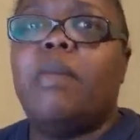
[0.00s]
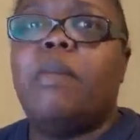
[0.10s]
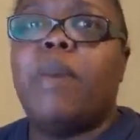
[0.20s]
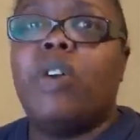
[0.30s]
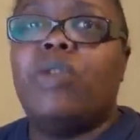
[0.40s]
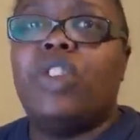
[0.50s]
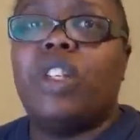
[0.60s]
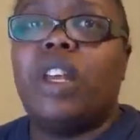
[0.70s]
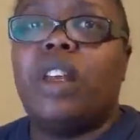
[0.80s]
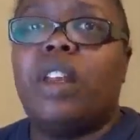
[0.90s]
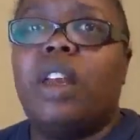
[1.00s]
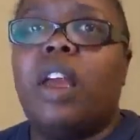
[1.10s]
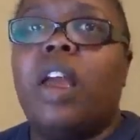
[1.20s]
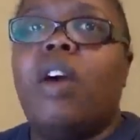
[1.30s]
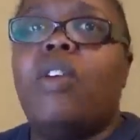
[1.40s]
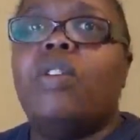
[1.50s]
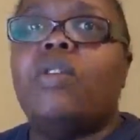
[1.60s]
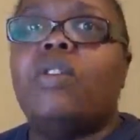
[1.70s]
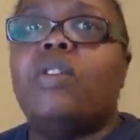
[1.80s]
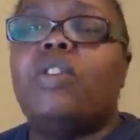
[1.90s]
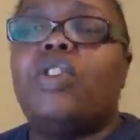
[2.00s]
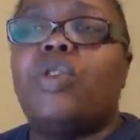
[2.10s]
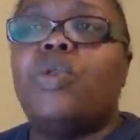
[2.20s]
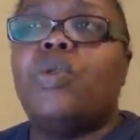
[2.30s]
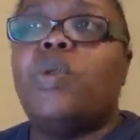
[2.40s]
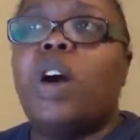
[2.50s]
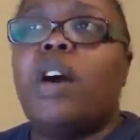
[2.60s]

motion to